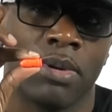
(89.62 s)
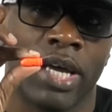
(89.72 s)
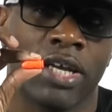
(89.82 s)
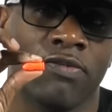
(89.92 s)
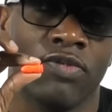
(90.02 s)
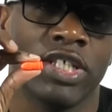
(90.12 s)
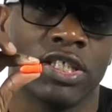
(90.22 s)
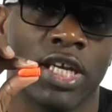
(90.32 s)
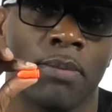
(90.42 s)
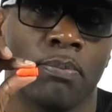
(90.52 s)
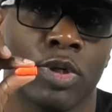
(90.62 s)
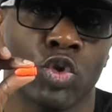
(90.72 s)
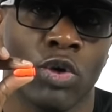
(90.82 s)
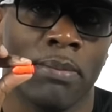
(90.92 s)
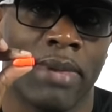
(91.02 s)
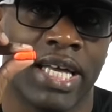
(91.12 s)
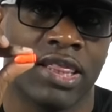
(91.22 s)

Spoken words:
like a V shape between my